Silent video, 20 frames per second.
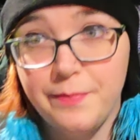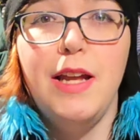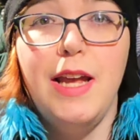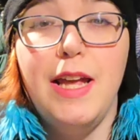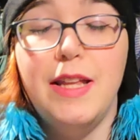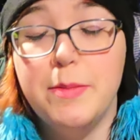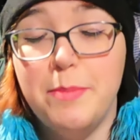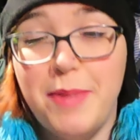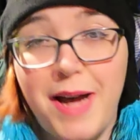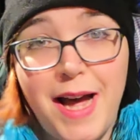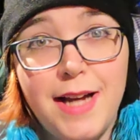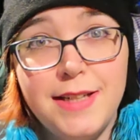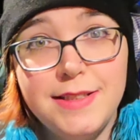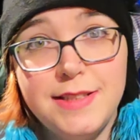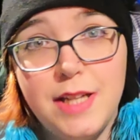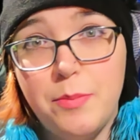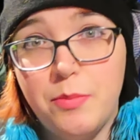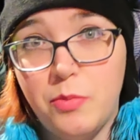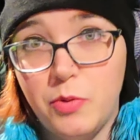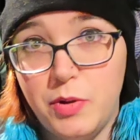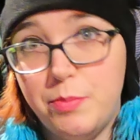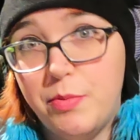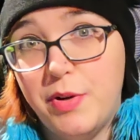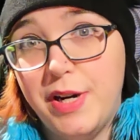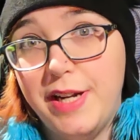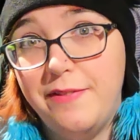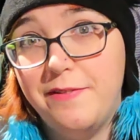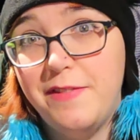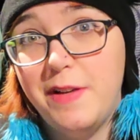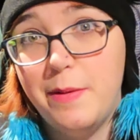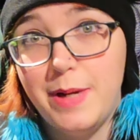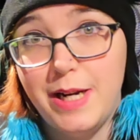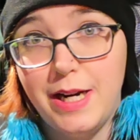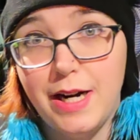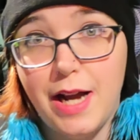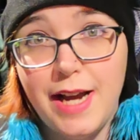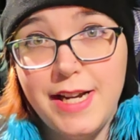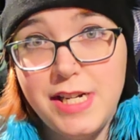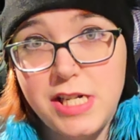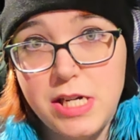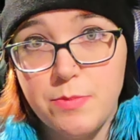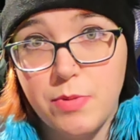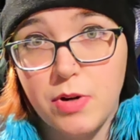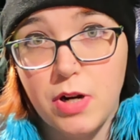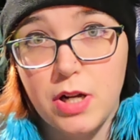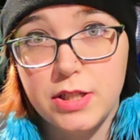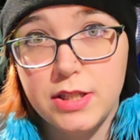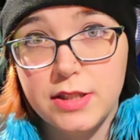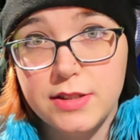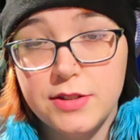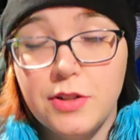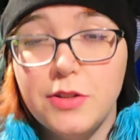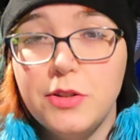In the past, I would bring feminine hygiene products,